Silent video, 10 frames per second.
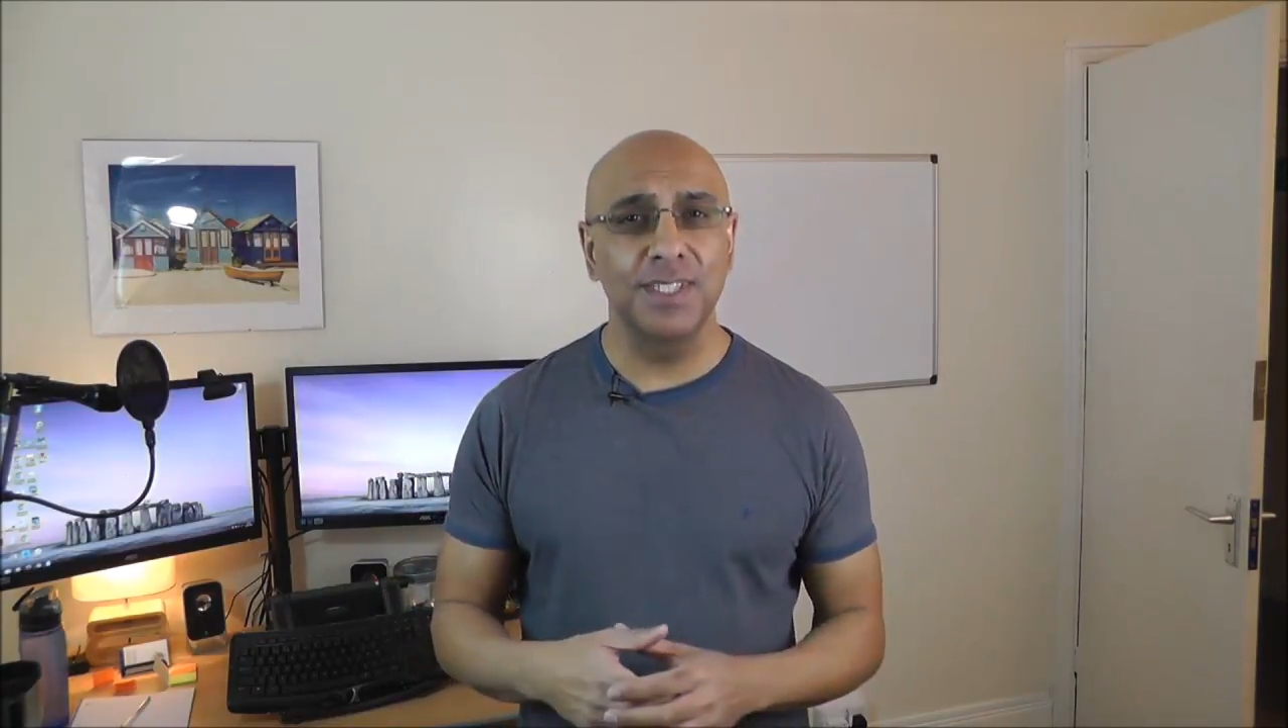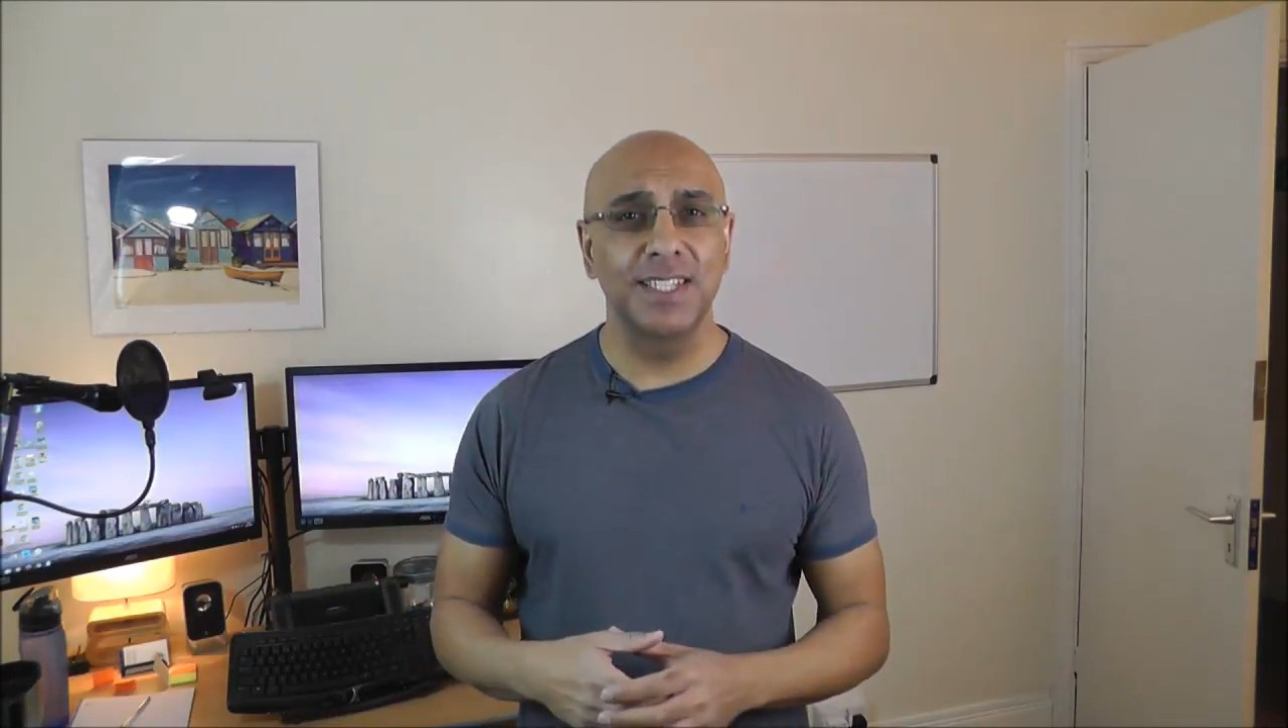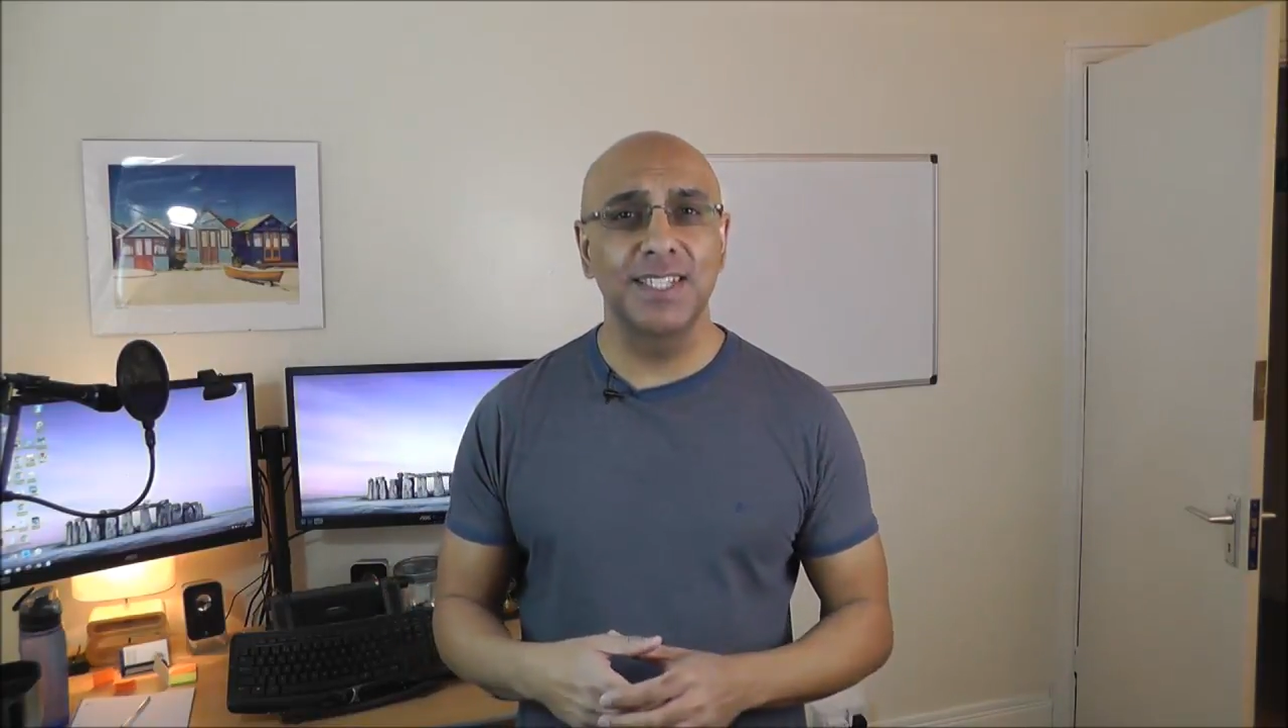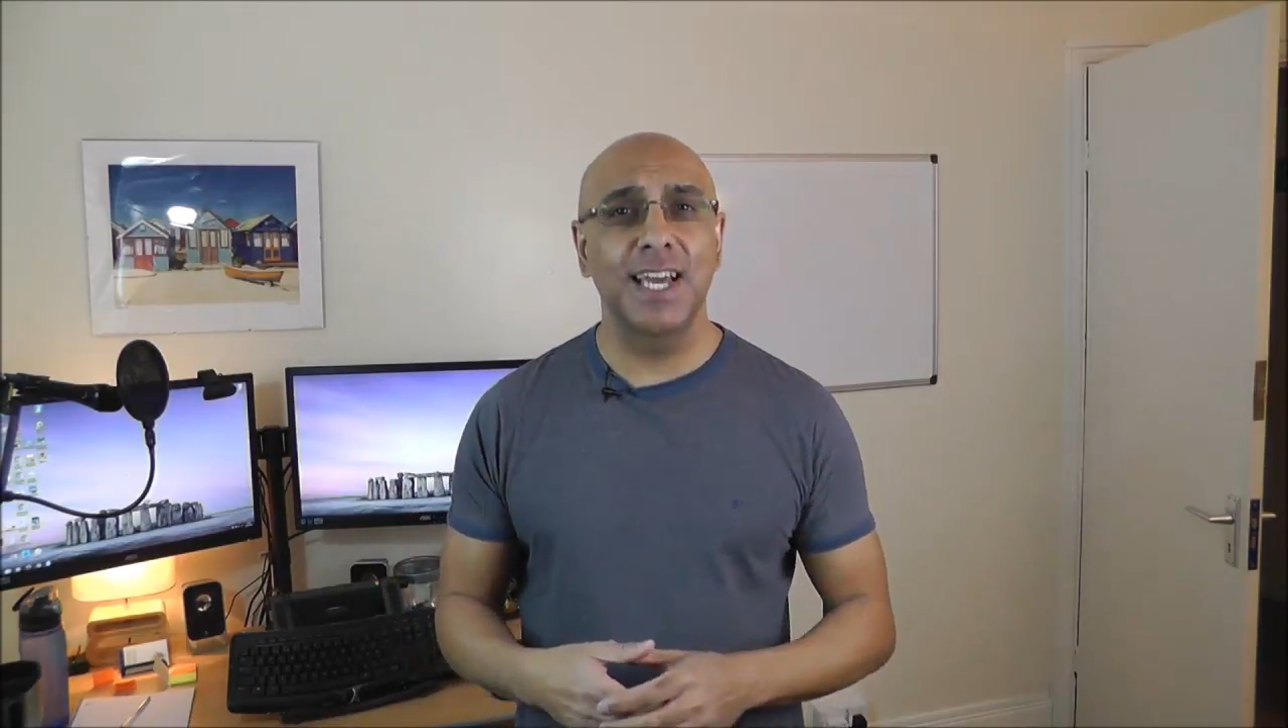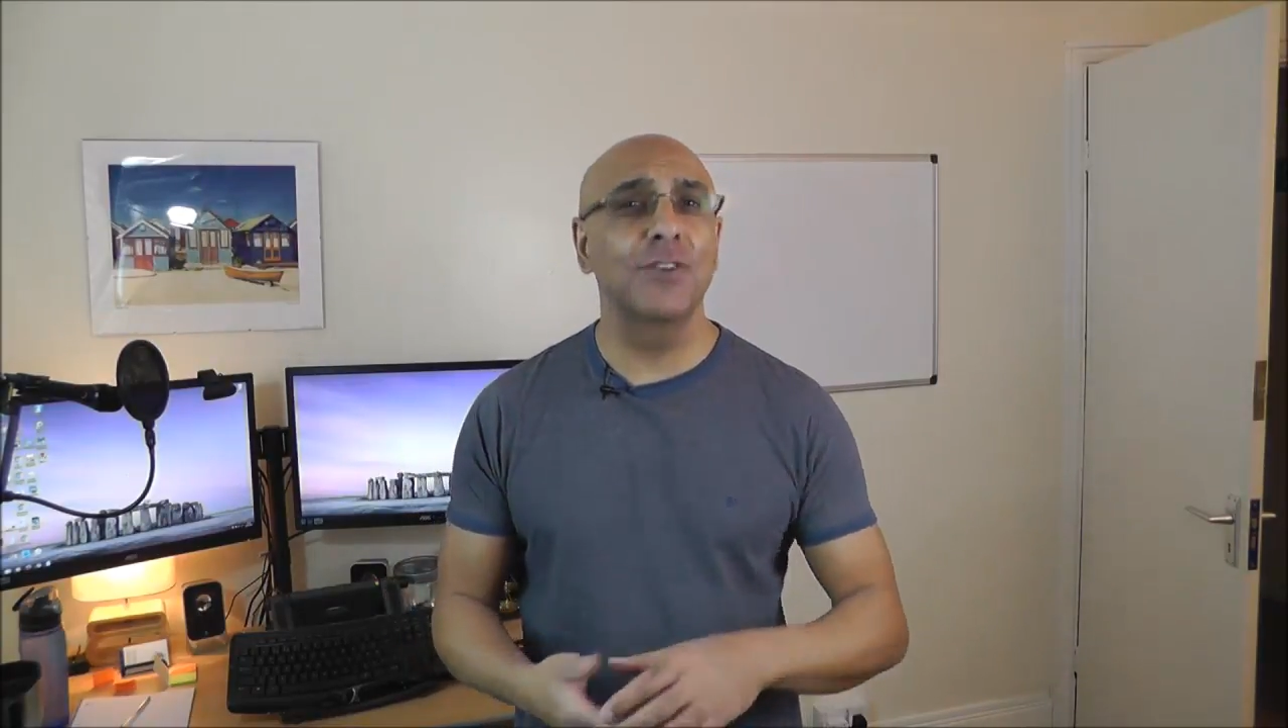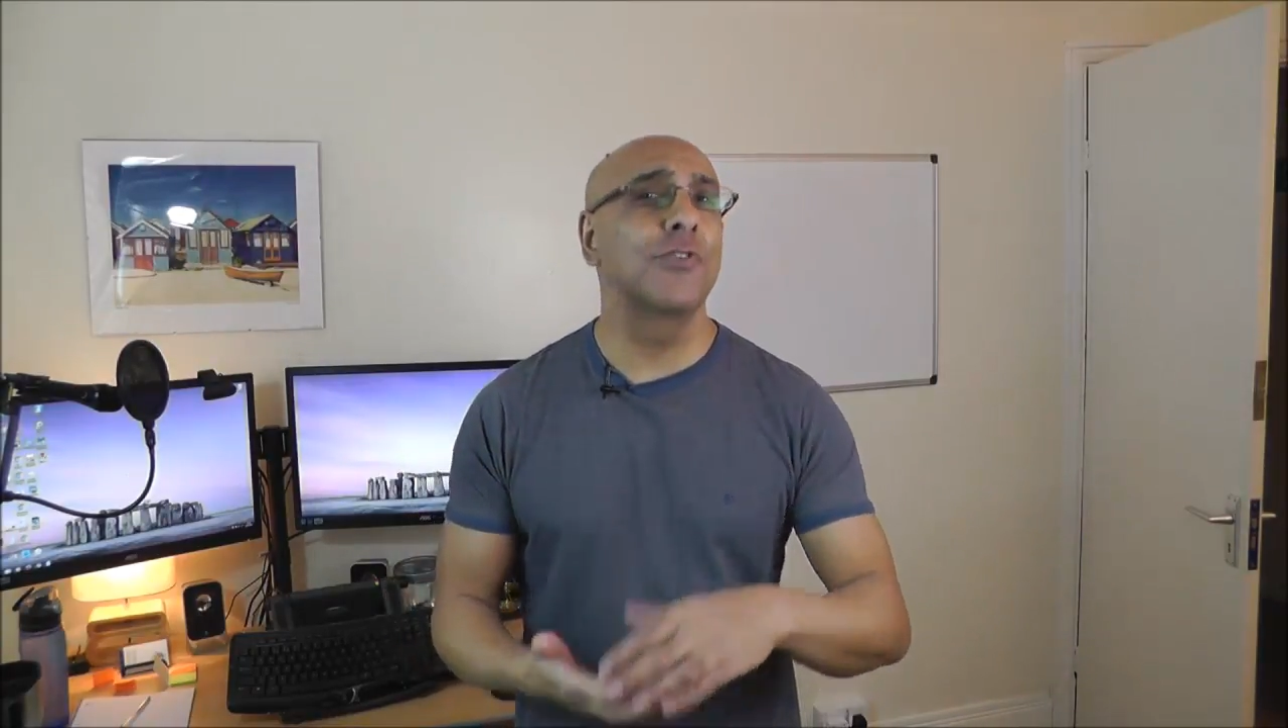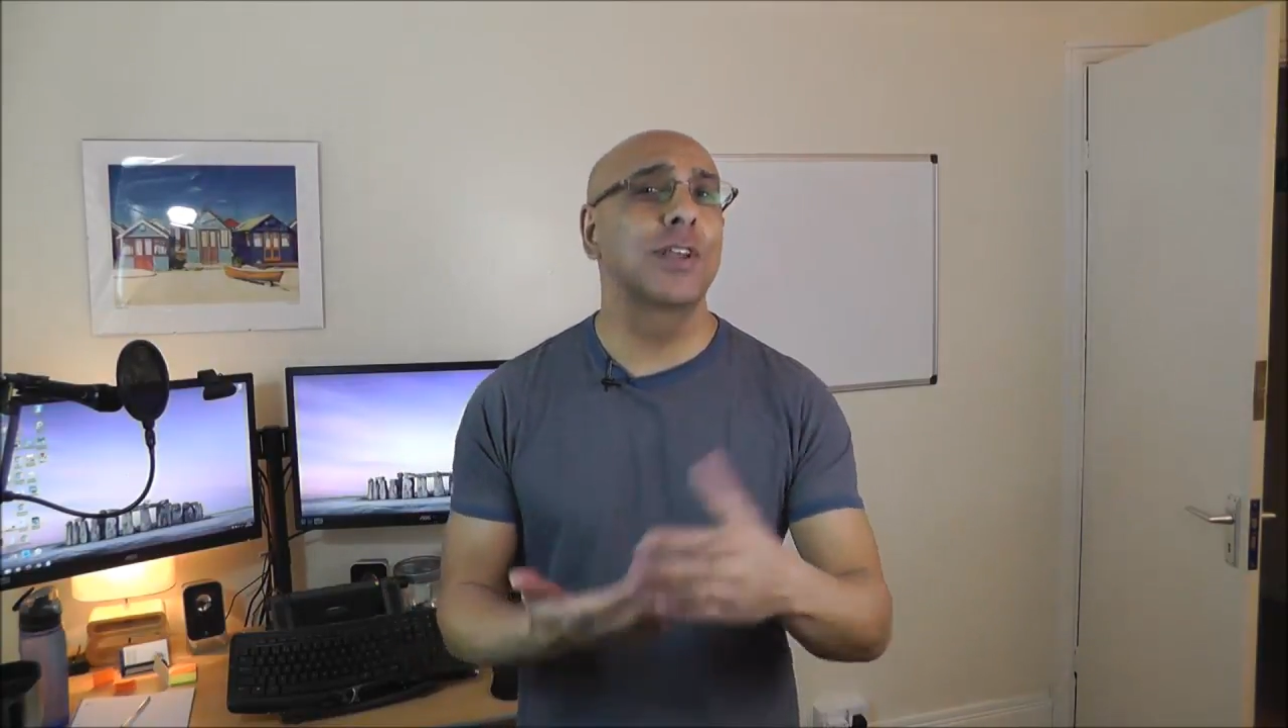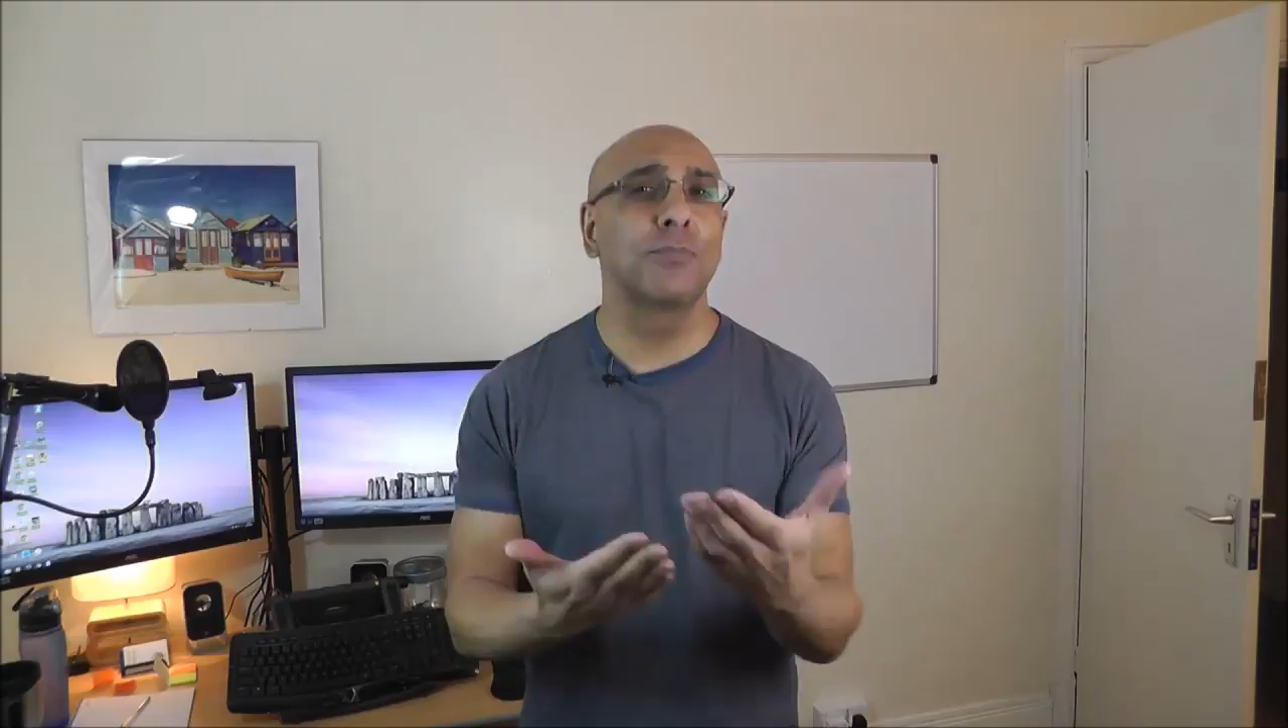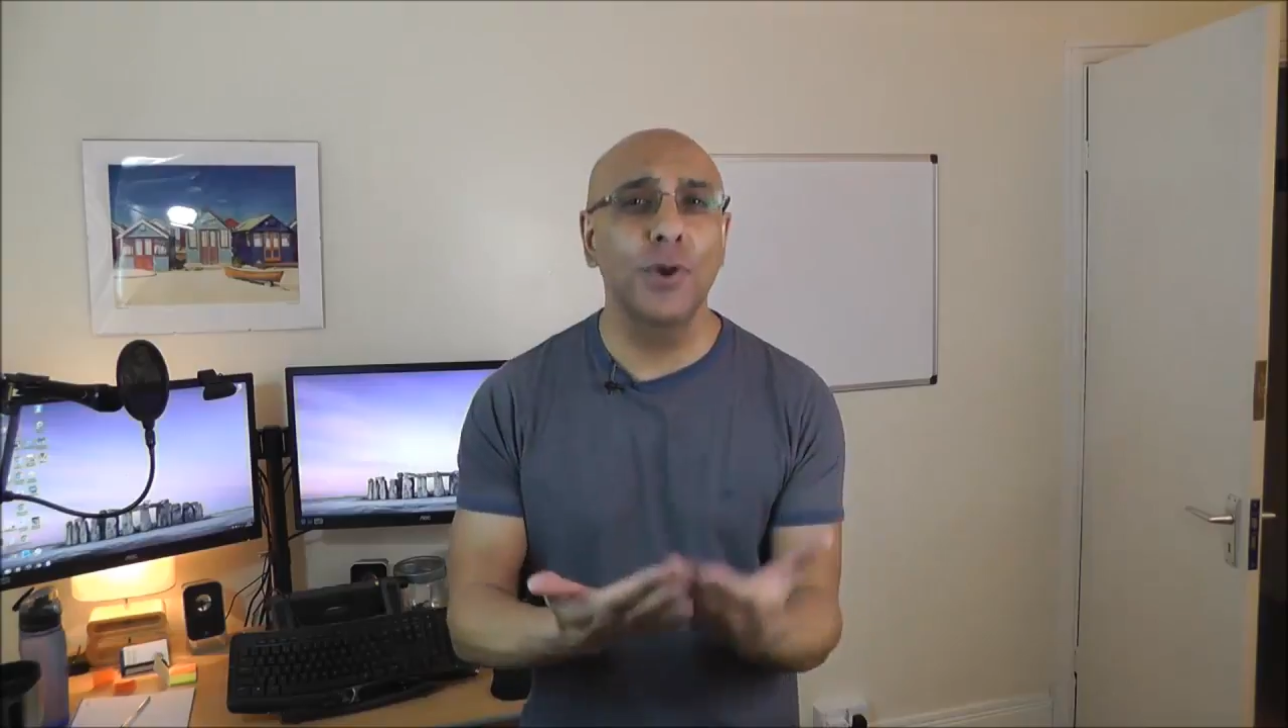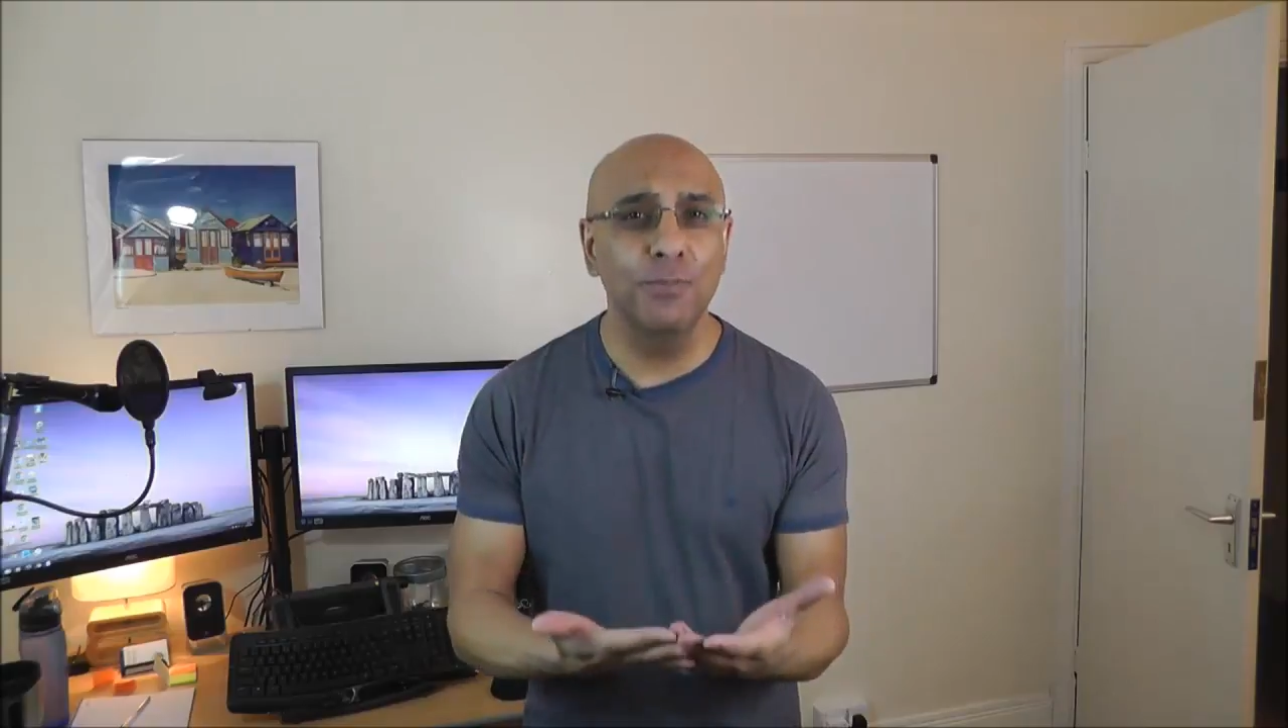sit down and read a
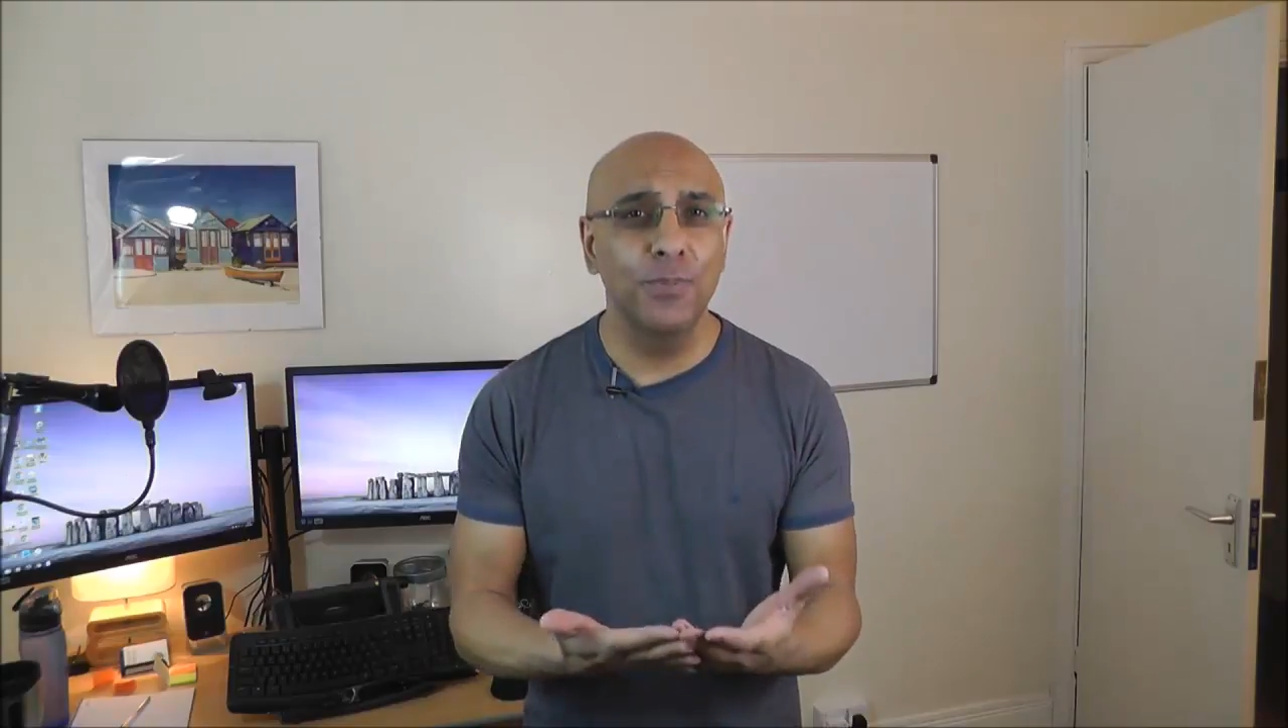print